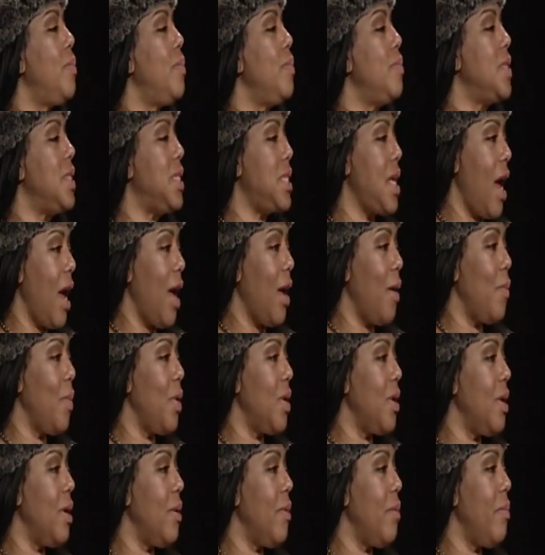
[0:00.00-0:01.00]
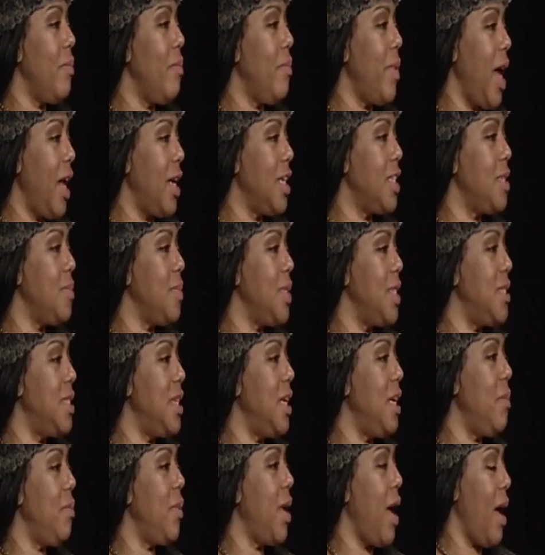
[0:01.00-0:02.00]
signed with a management
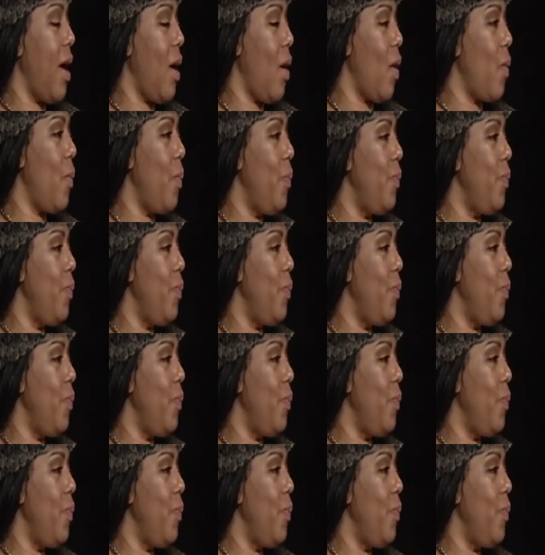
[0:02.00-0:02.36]
team now.